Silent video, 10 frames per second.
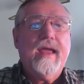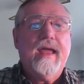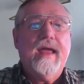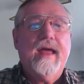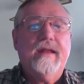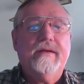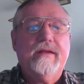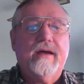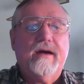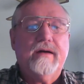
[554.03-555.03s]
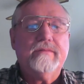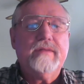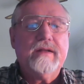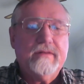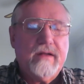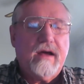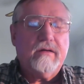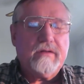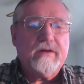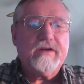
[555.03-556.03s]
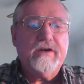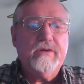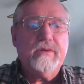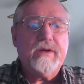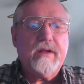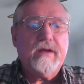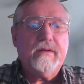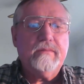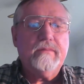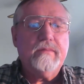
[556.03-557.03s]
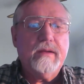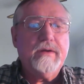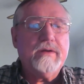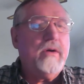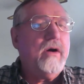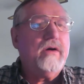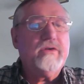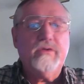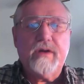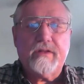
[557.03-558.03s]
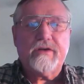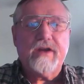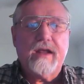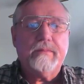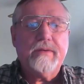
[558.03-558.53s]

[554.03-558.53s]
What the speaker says: and I'll continue it. Maybe tomorrow I'll do another tape.